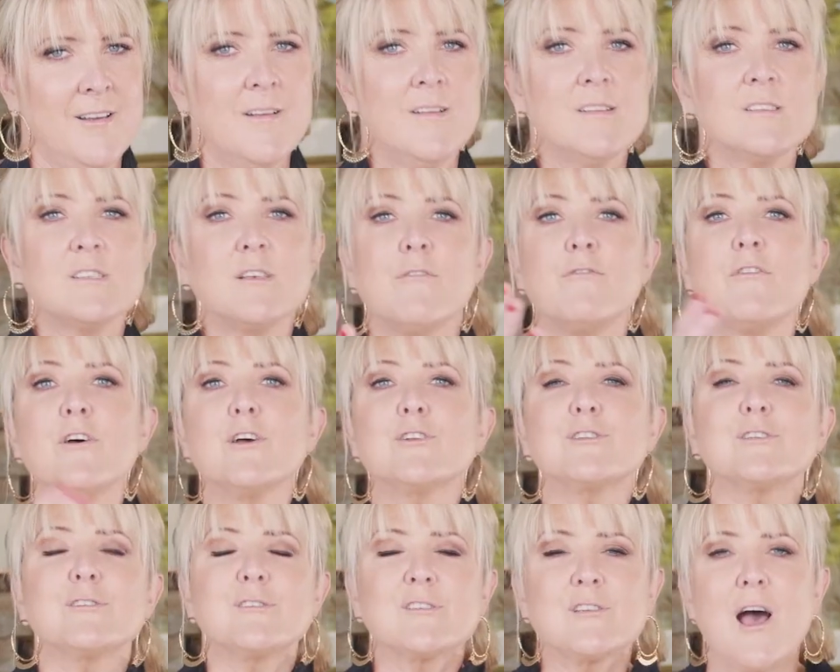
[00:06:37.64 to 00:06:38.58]
So
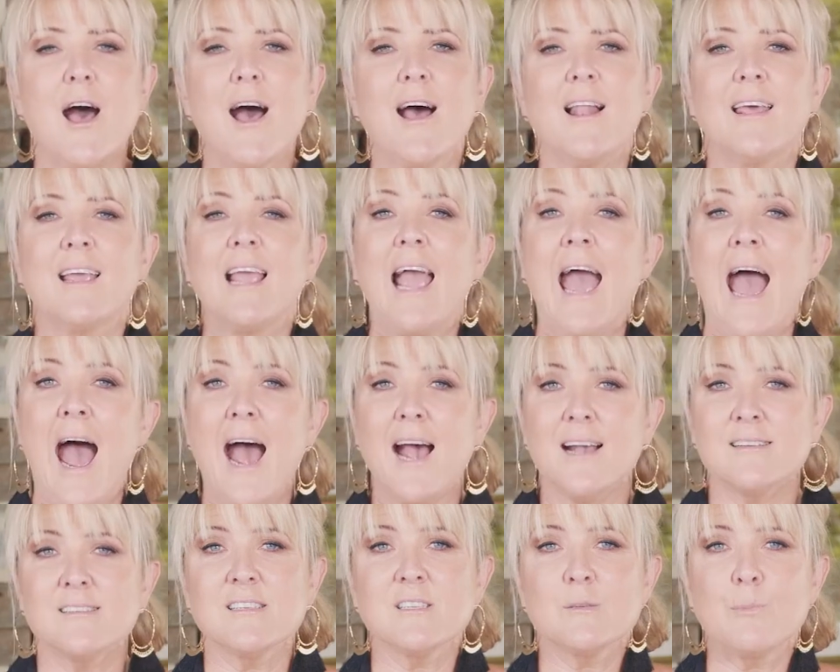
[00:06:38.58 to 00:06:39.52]
virtual styling
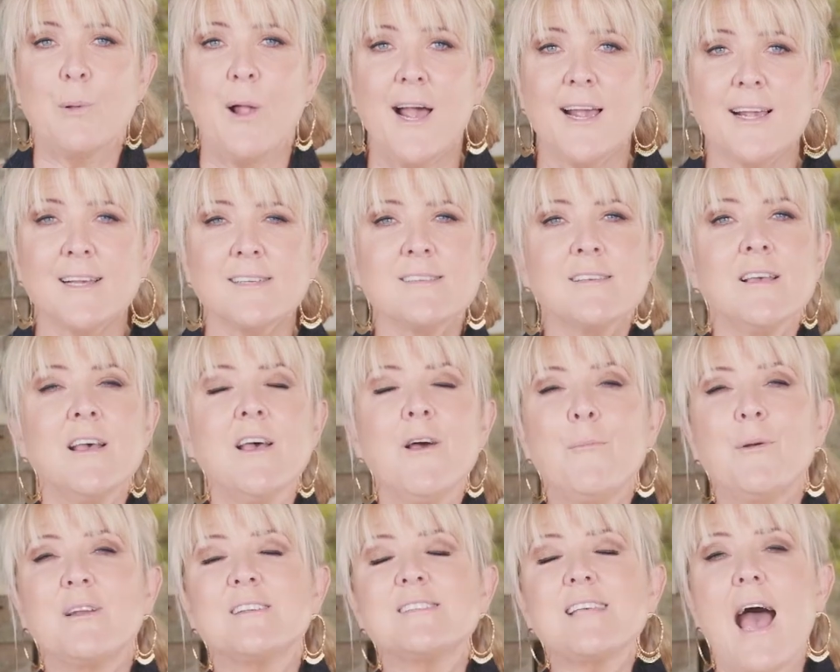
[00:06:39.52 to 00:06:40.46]
has its place,
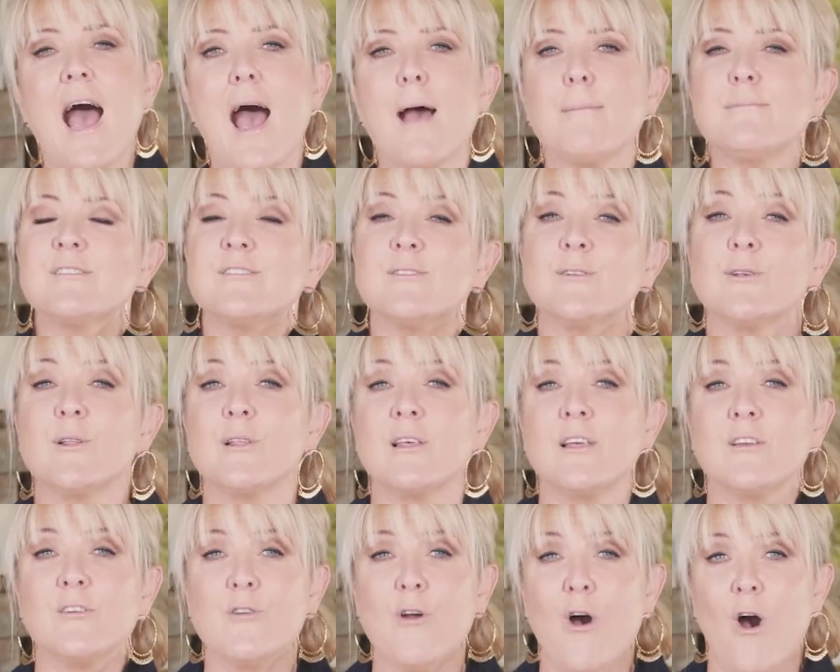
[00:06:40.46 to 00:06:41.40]
but it's
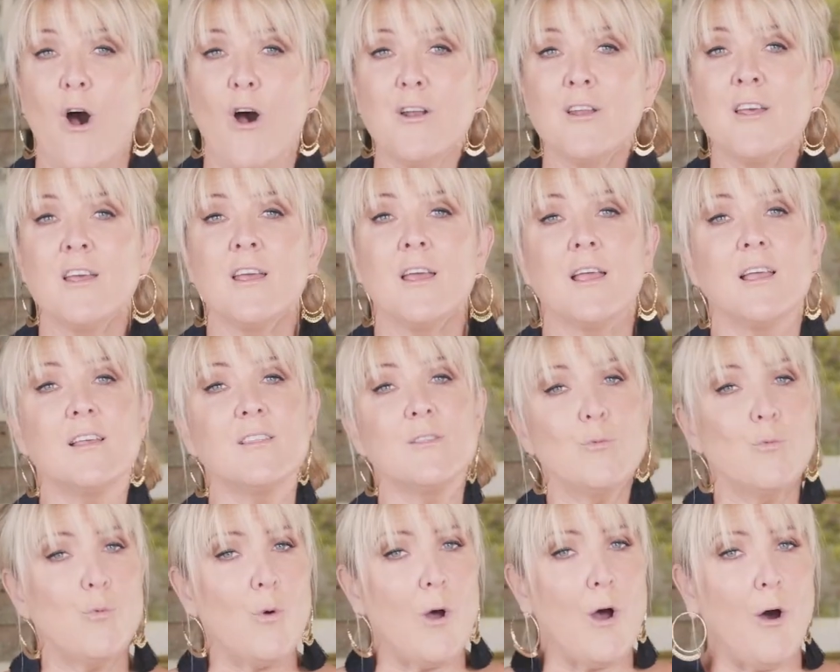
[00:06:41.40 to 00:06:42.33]
absolutely not in
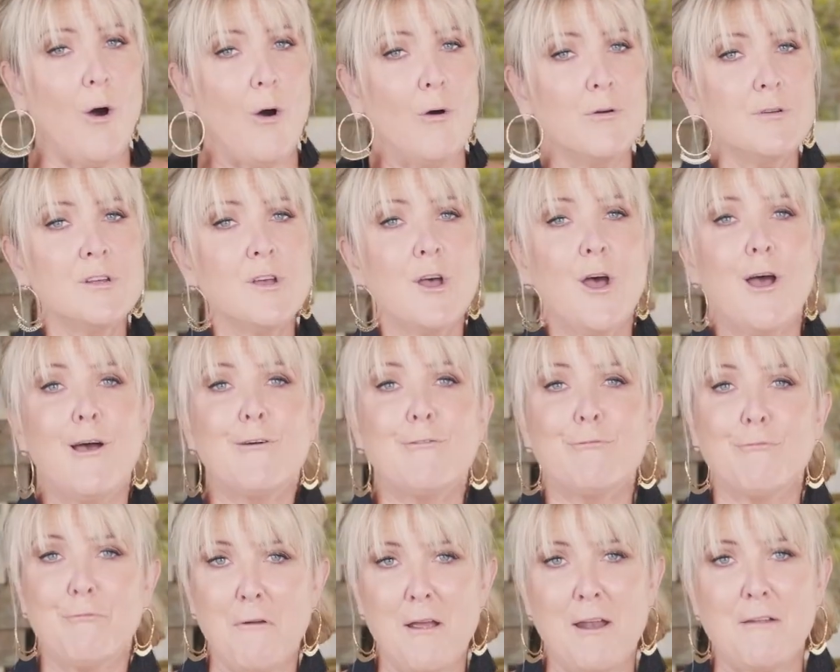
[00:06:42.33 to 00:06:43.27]
the world
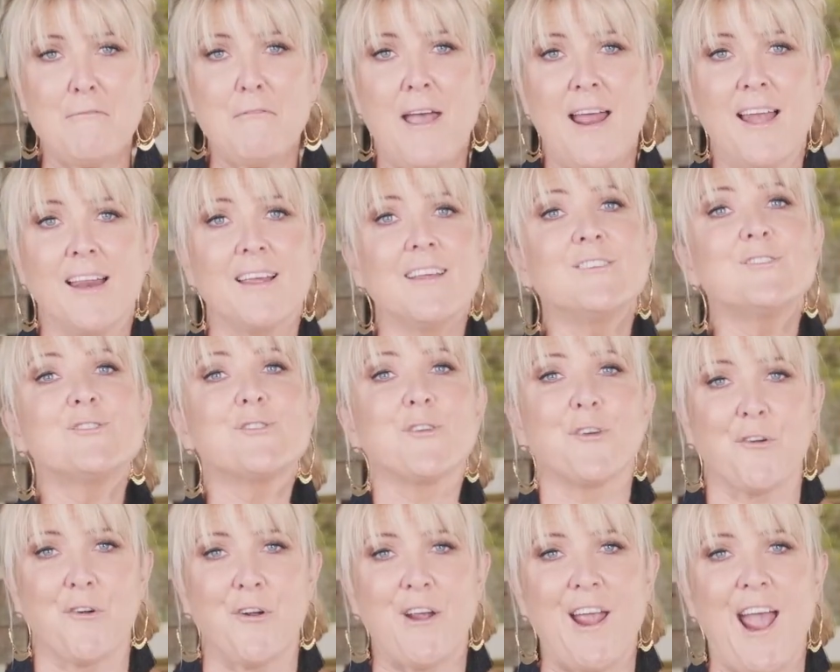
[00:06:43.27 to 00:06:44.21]
of renovating to
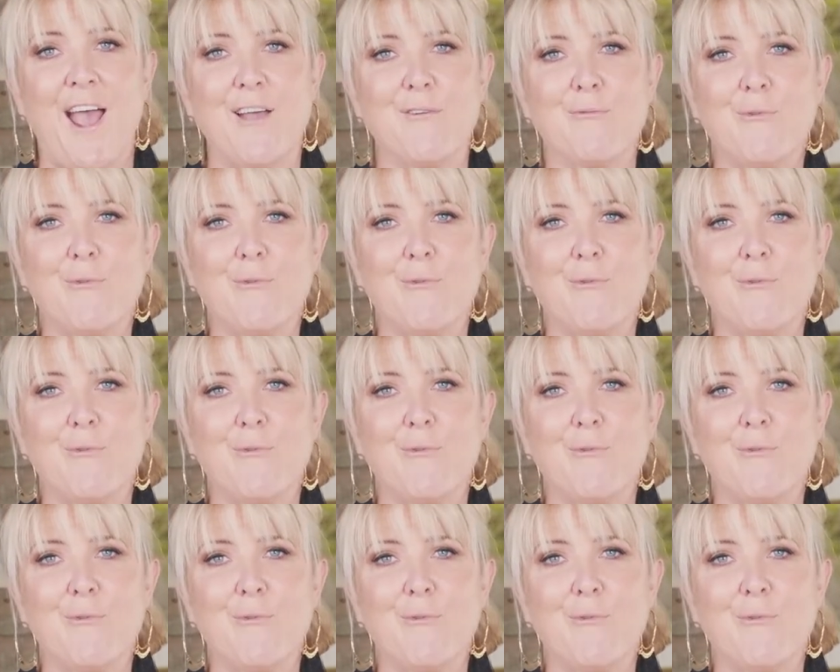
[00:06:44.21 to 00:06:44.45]
create